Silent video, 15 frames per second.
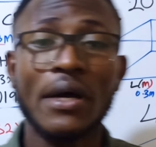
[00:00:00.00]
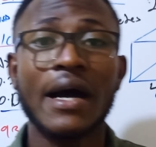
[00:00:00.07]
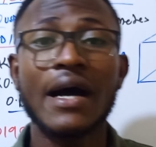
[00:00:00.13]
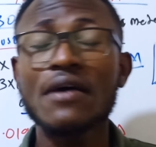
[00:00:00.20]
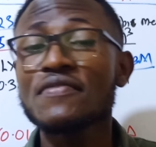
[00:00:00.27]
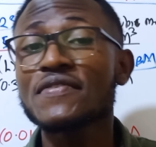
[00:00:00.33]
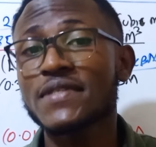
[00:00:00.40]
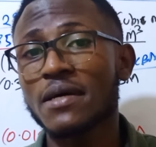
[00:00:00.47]

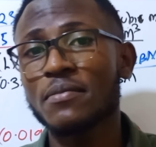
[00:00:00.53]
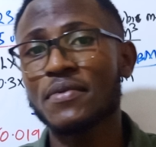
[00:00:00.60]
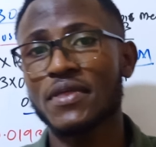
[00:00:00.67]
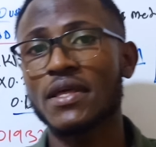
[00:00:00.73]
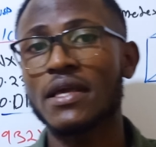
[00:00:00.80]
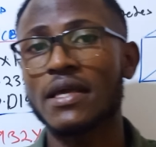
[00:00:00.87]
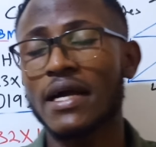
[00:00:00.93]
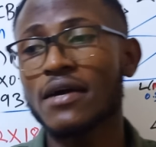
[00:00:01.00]
have
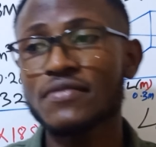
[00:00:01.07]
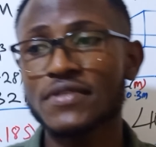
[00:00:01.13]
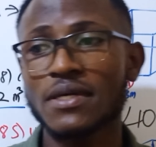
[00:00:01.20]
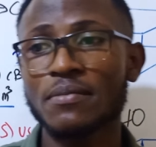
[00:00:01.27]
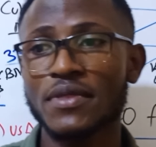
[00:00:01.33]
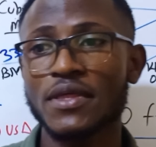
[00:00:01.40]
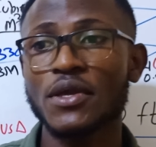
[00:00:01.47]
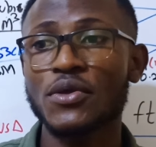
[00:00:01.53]
something
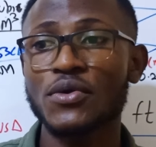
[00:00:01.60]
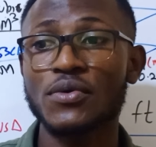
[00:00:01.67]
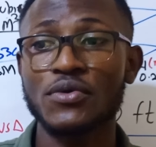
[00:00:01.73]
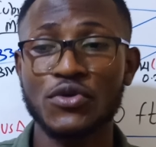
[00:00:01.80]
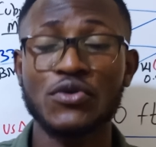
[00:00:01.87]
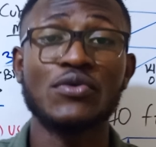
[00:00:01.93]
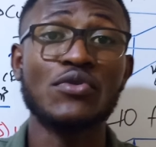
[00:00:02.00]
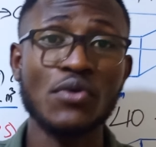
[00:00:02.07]

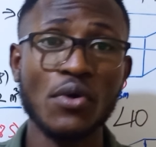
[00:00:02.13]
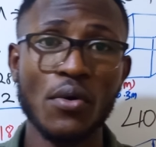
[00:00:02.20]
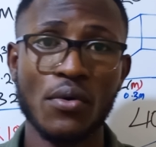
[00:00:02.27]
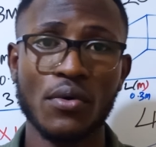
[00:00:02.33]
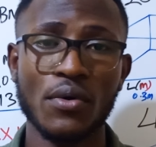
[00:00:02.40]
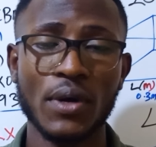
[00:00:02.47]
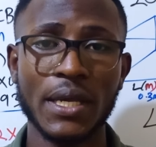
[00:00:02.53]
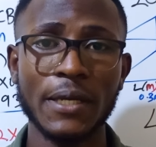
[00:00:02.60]
you
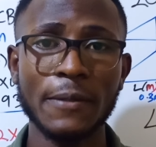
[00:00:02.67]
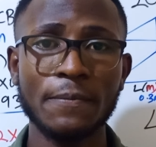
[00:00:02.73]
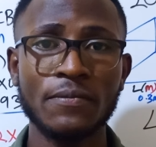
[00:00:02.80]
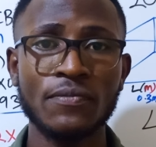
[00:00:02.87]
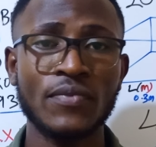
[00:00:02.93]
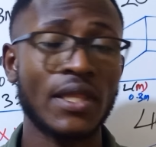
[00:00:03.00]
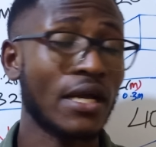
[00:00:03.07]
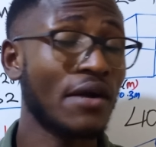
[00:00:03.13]
know, okay?
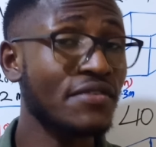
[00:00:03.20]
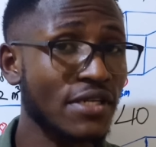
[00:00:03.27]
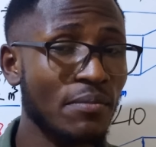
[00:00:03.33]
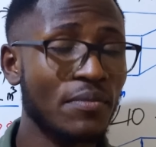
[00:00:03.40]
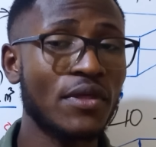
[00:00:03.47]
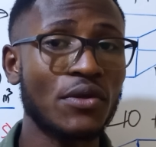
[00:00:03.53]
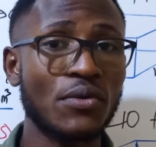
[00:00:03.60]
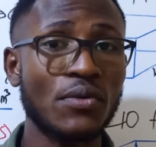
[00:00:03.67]
Have
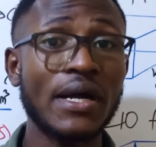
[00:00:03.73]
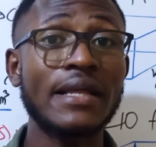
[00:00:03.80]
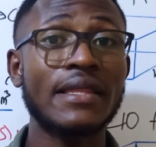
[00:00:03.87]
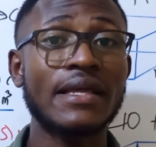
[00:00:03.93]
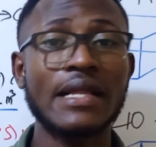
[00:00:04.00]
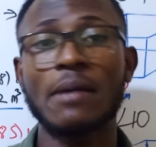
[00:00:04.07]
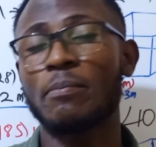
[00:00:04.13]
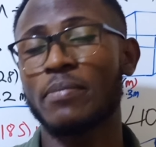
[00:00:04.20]
something you know and
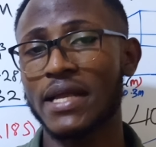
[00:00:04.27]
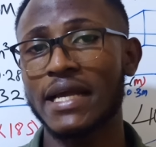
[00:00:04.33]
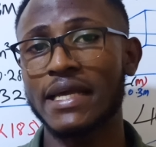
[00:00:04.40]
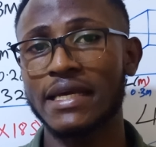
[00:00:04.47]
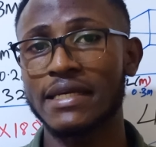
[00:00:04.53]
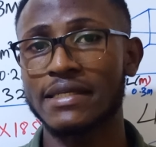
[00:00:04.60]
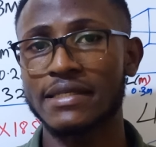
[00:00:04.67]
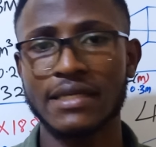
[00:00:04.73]
then apply
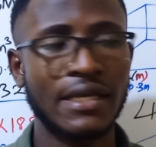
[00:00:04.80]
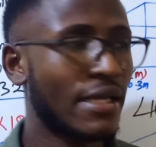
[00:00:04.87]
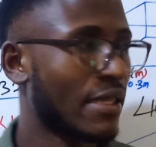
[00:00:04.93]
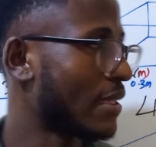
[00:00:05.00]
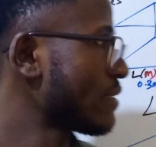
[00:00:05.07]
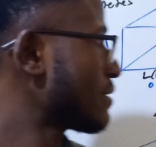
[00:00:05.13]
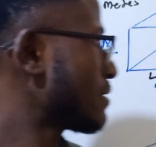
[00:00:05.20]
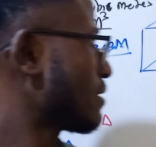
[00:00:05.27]
it.
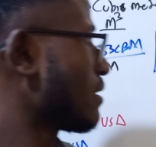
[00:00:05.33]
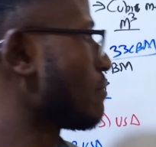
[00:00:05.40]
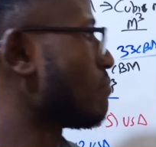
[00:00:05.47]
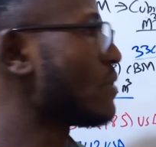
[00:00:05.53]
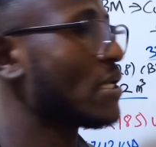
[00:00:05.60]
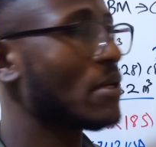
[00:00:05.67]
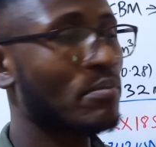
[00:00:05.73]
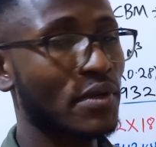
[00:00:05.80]
This
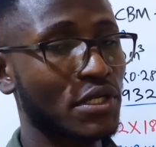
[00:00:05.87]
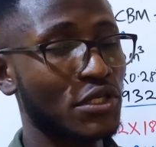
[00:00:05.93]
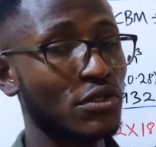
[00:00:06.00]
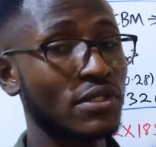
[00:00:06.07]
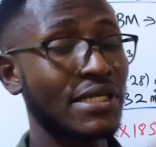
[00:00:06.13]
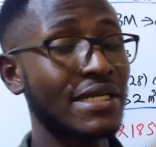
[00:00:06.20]
mini importation